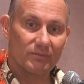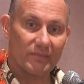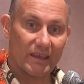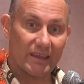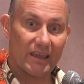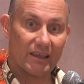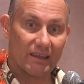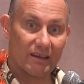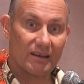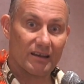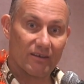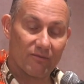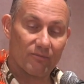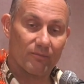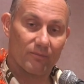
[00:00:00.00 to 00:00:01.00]
They can't get
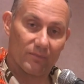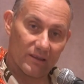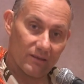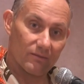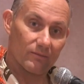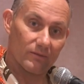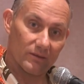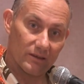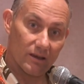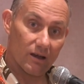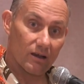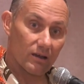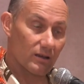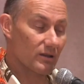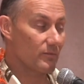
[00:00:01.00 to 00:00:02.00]
enough
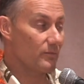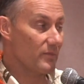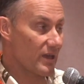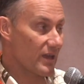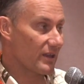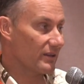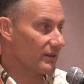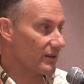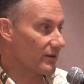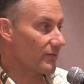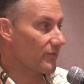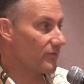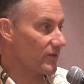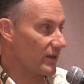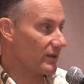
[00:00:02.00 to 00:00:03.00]
young men that are
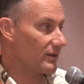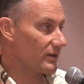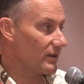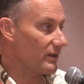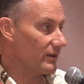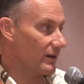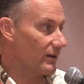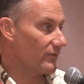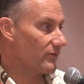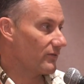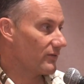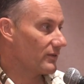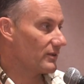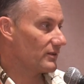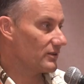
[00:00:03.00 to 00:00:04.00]
fit enough
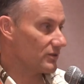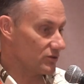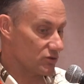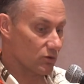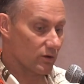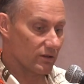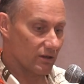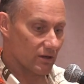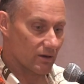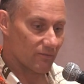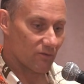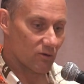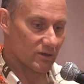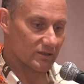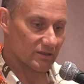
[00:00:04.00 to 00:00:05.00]
to join the armed
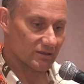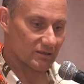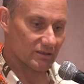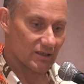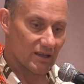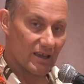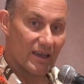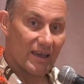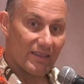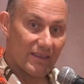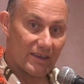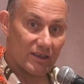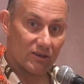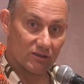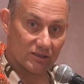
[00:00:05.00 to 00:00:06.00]
forces. They
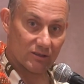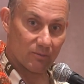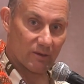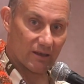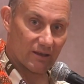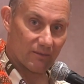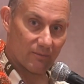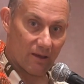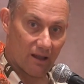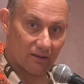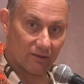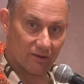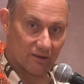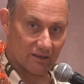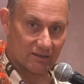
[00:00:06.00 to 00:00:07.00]
used to be
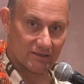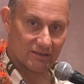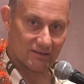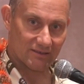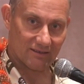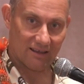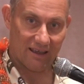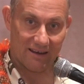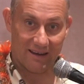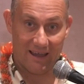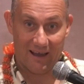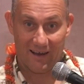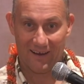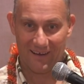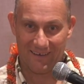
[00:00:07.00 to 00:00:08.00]
malnourished, and
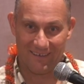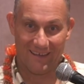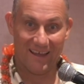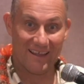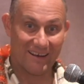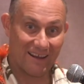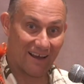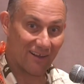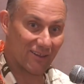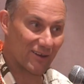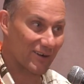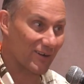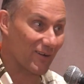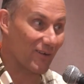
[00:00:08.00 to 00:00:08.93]
now they're